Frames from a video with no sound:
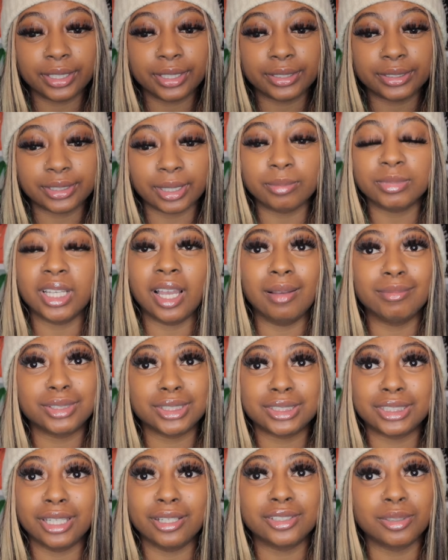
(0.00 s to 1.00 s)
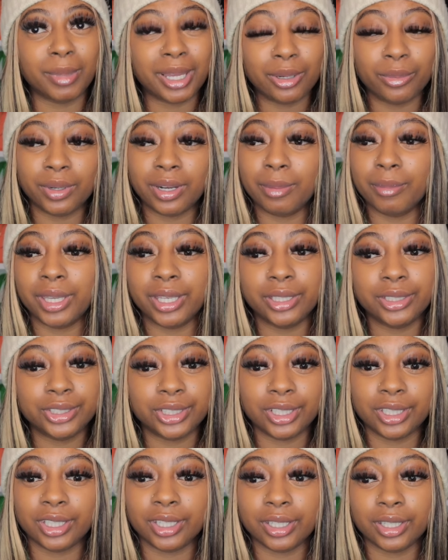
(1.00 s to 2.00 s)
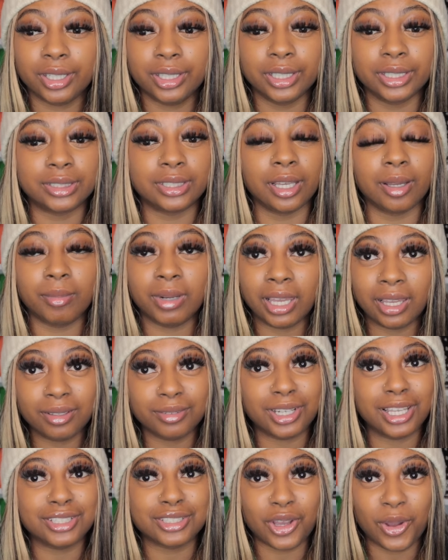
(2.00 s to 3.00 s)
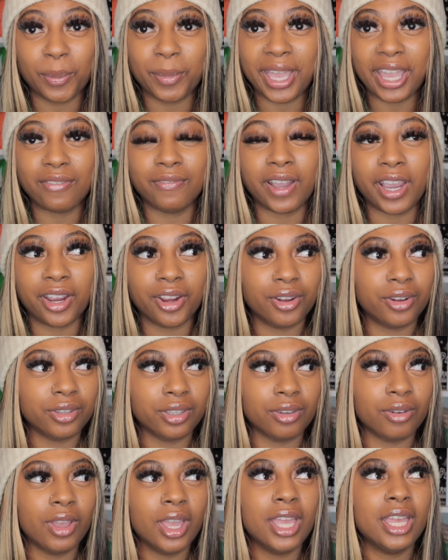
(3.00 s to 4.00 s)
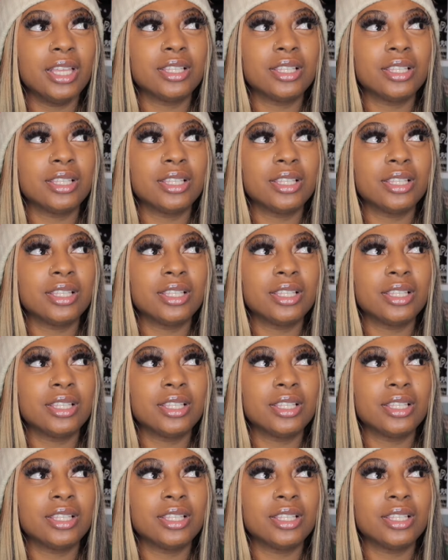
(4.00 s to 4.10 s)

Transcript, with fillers: sometimes just tell somebody when they man is cheating because um that is gonna backfire on you